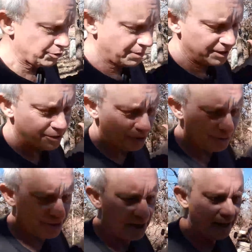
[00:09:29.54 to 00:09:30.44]
Two by
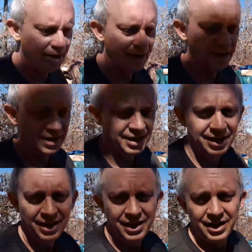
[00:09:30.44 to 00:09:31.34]
twos
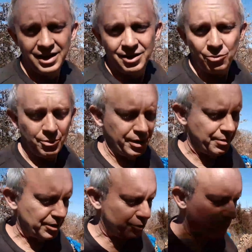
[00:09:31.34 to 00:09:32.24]
will be
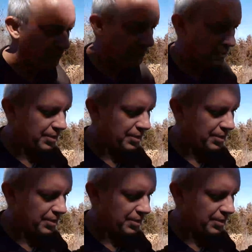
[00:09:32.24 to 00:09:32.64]
about two fifty a